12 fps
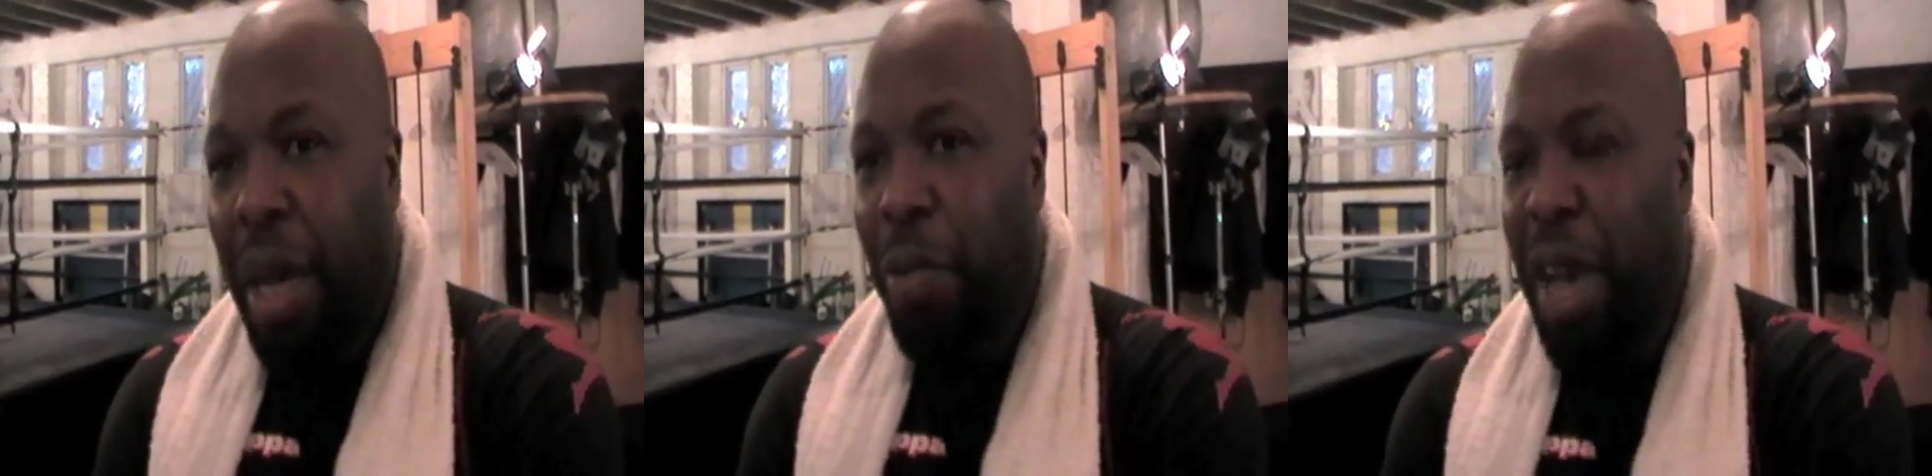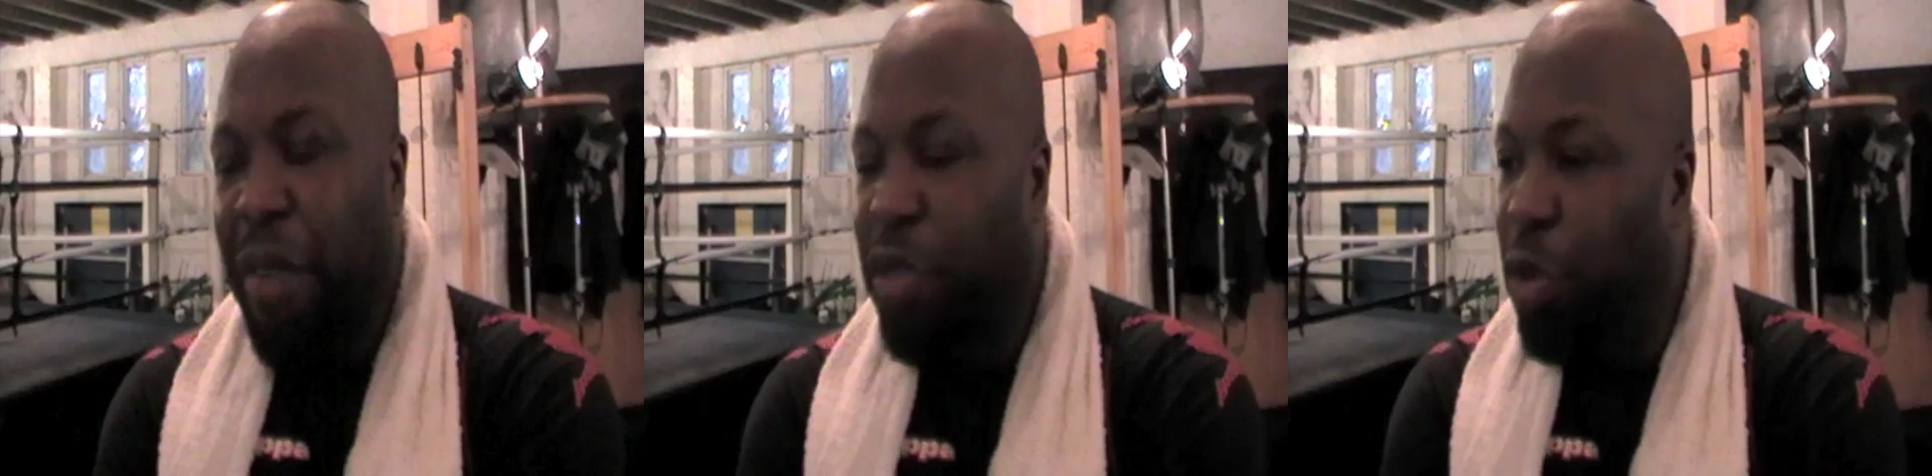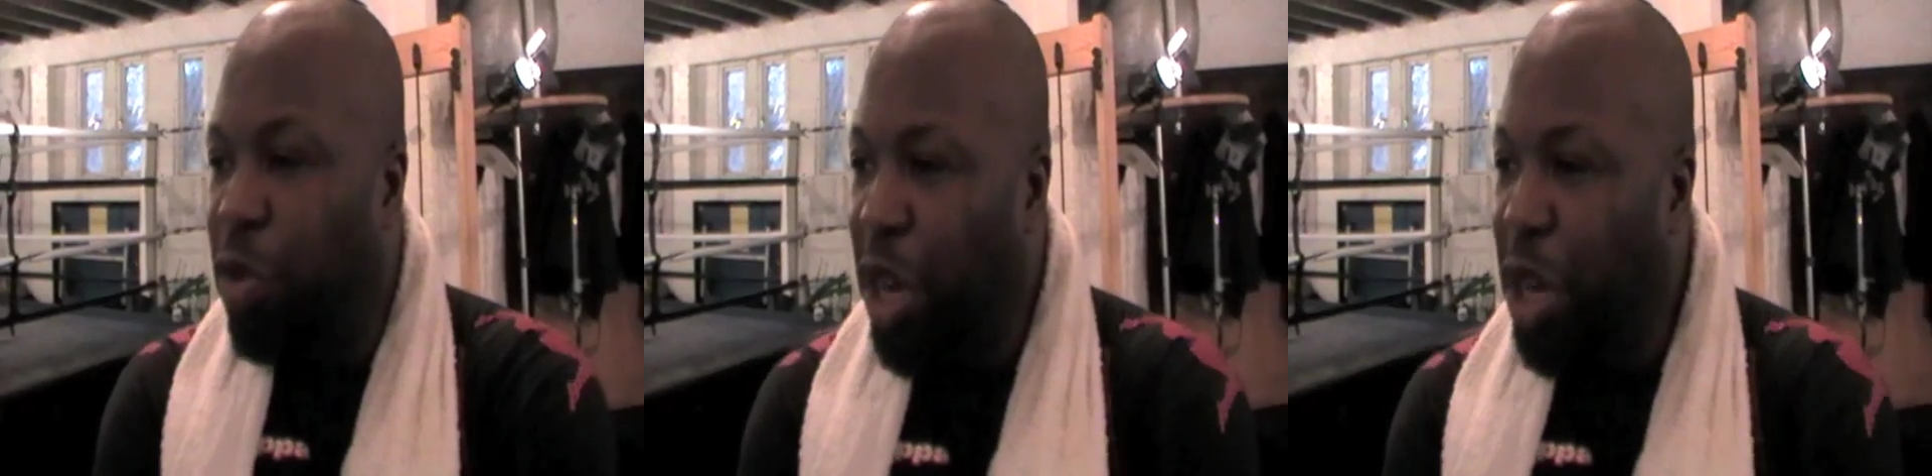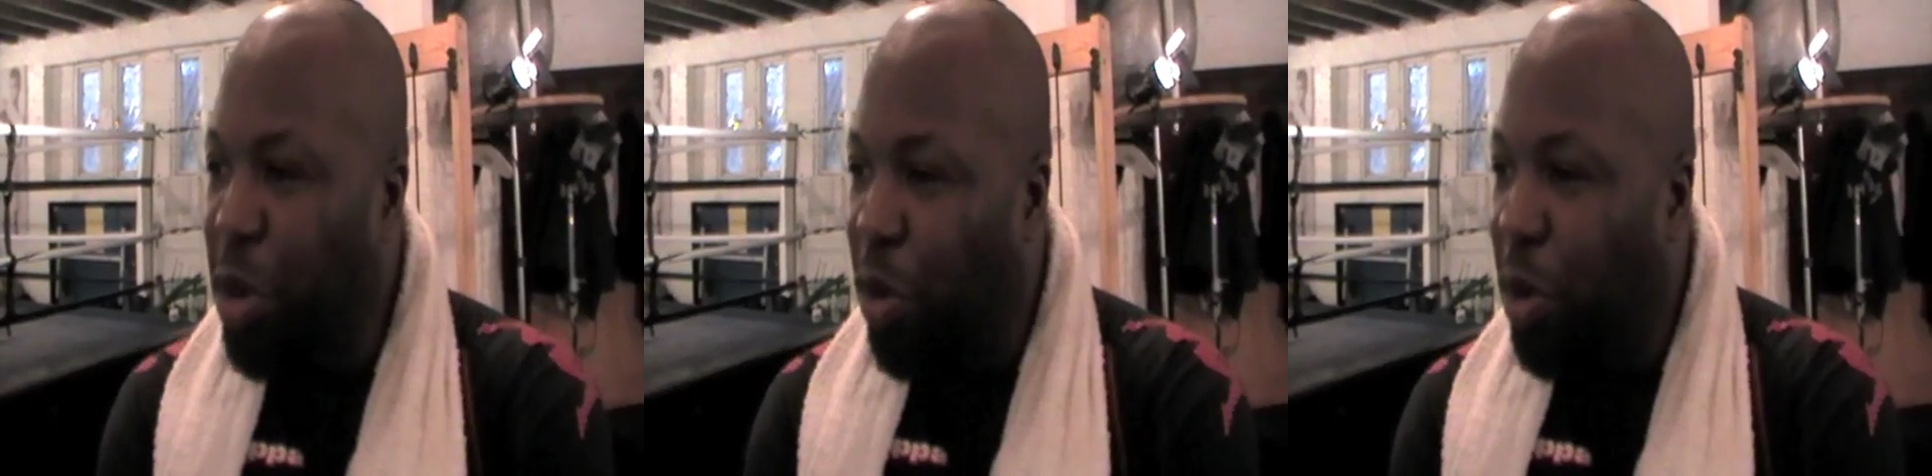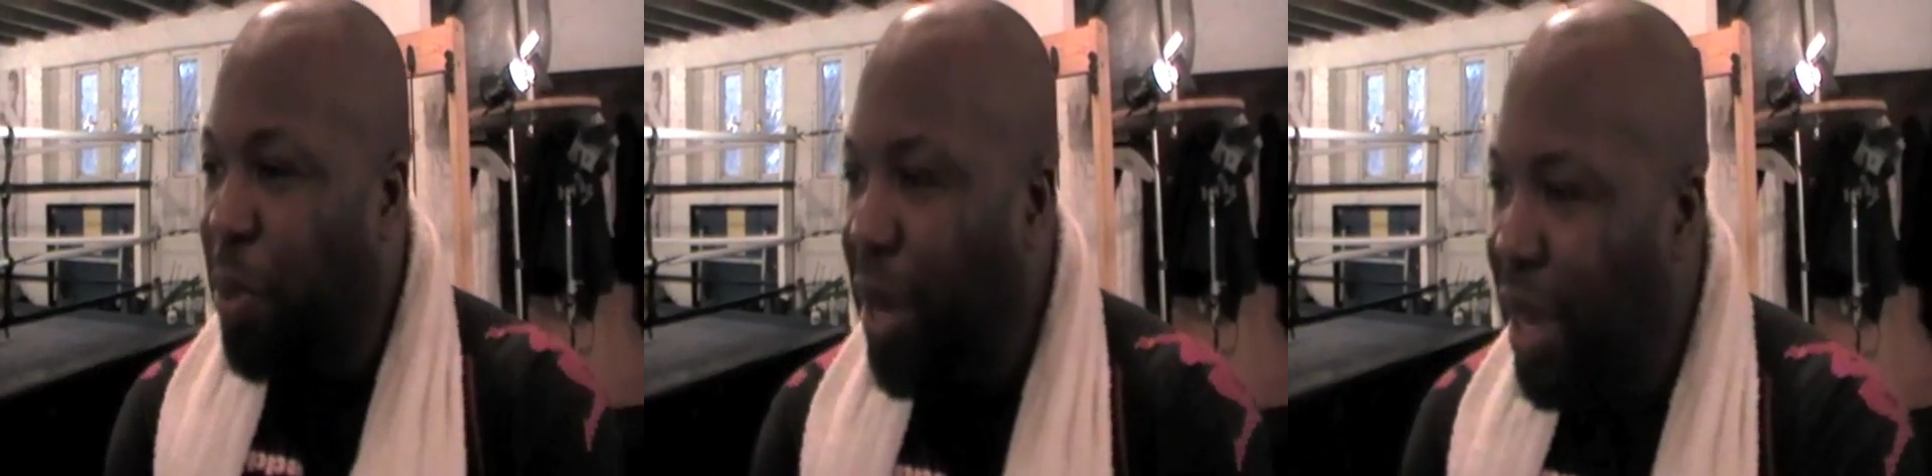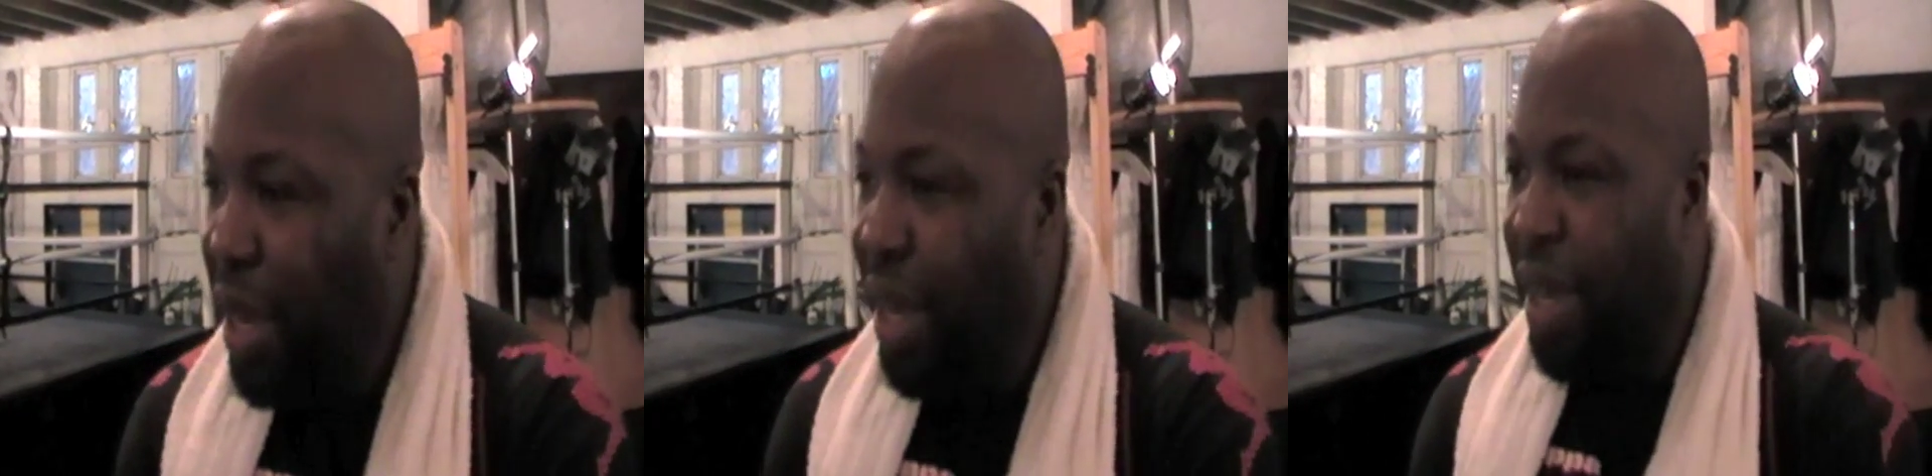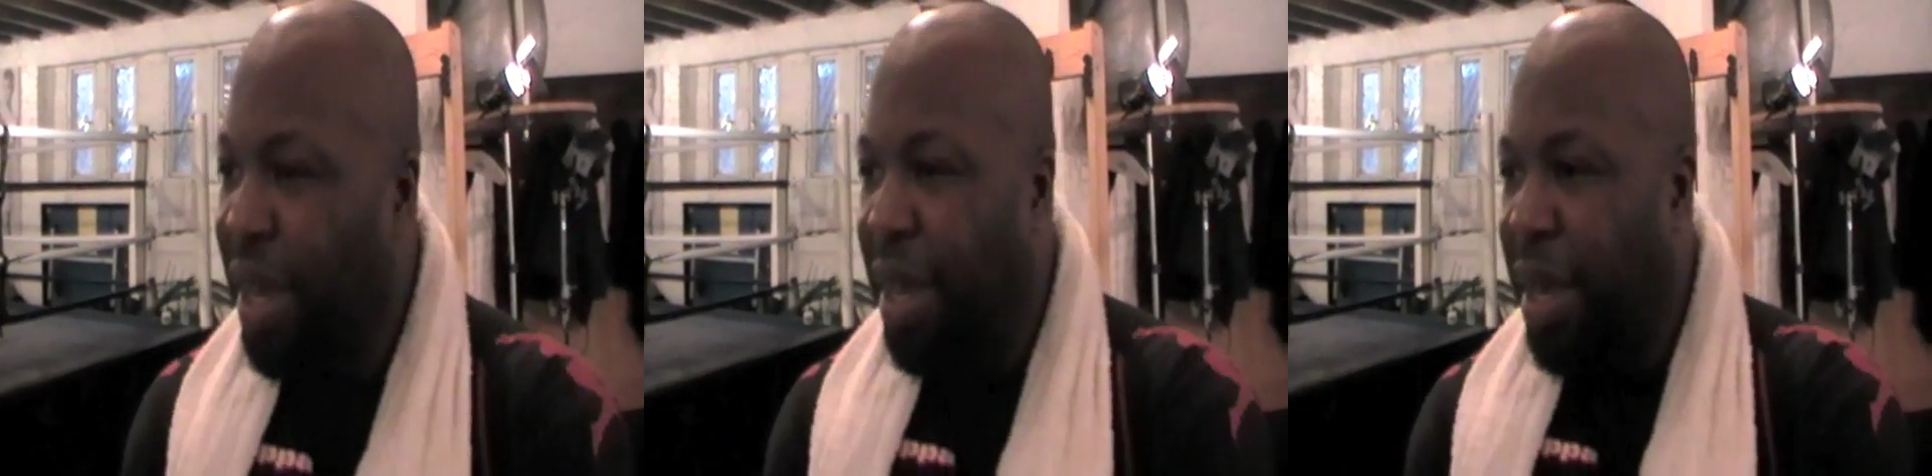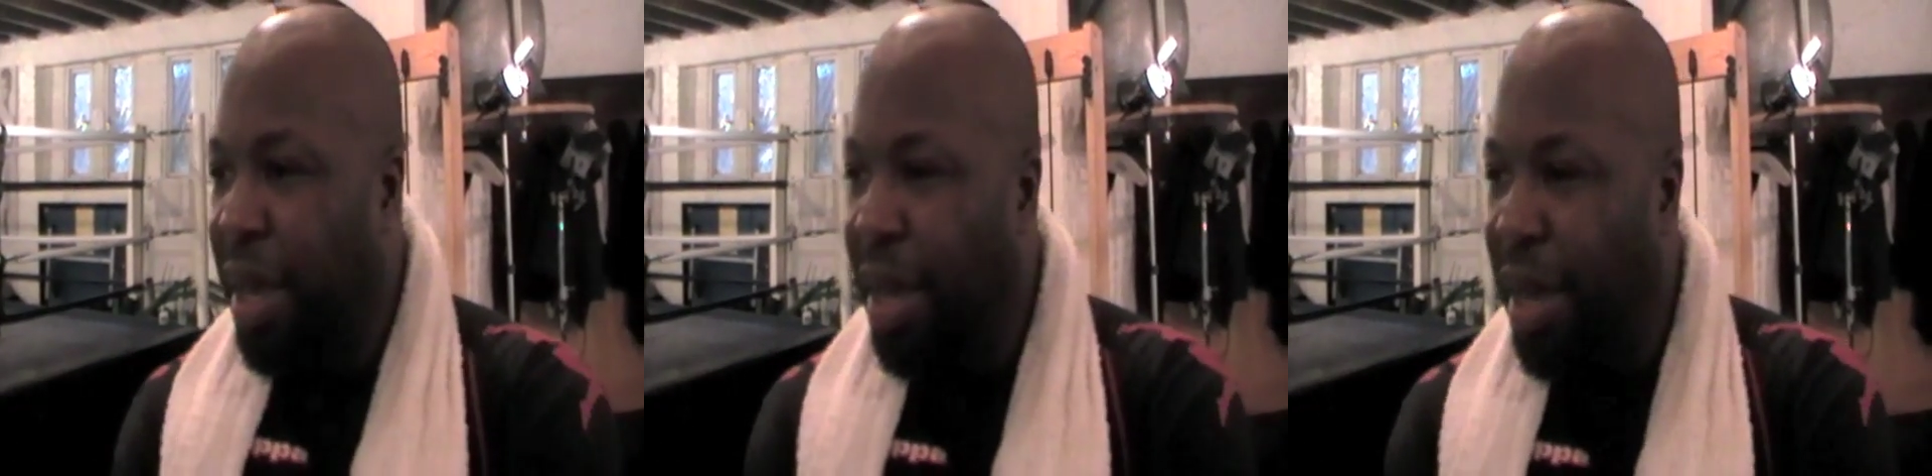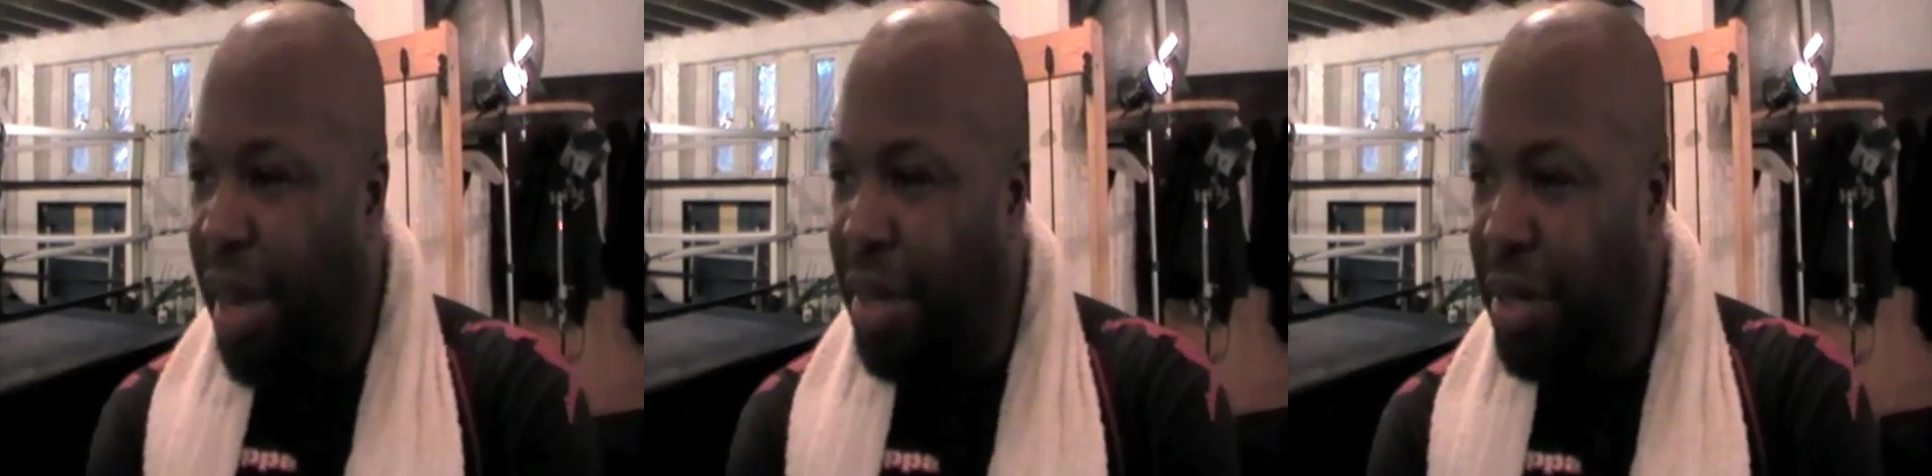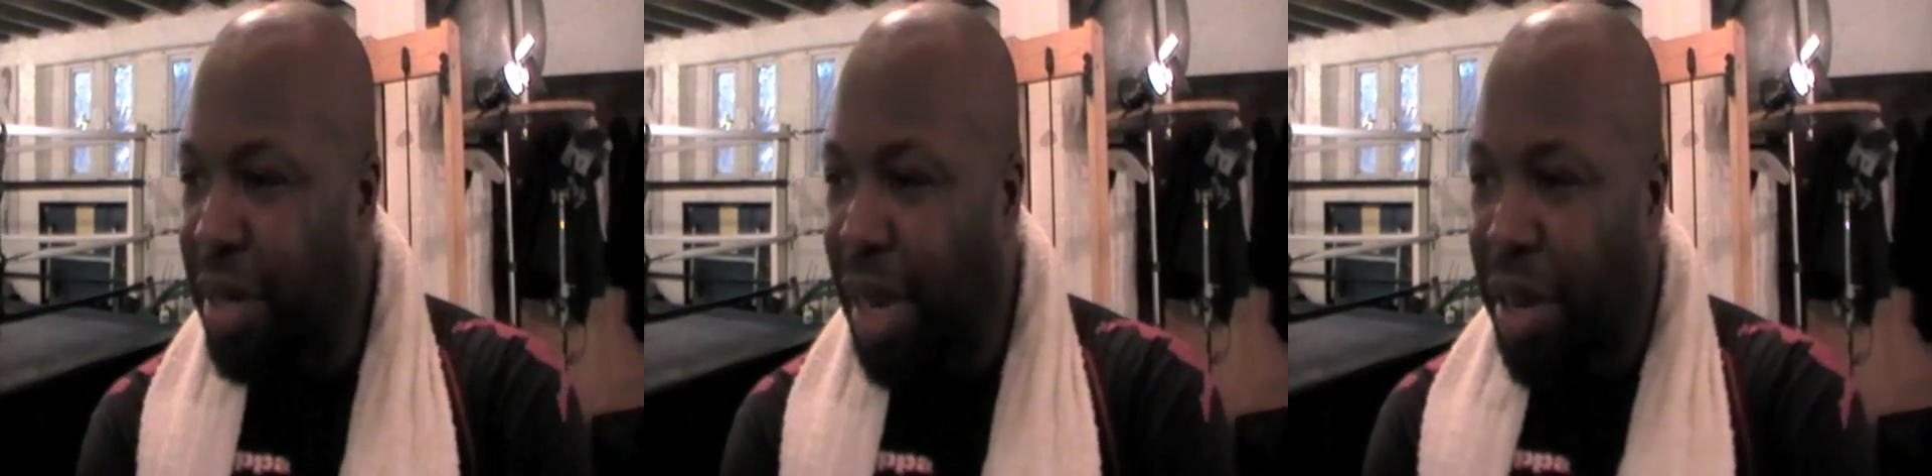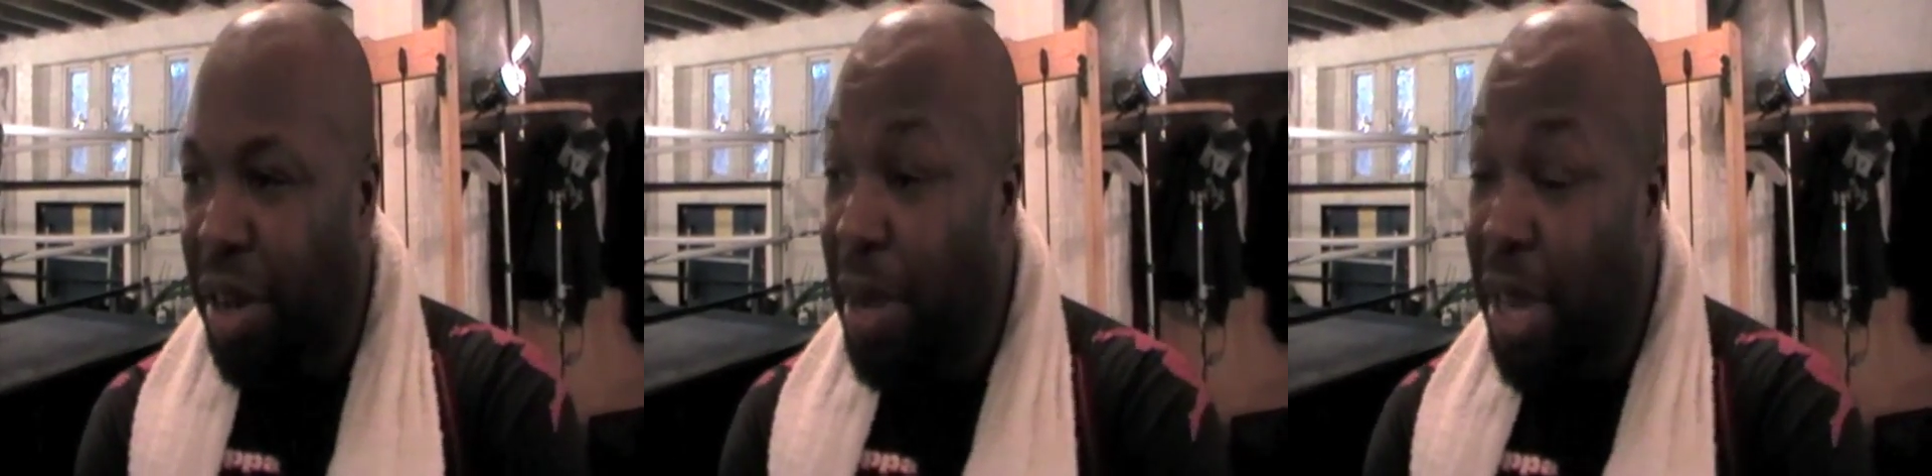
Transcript: we have to regroup and come.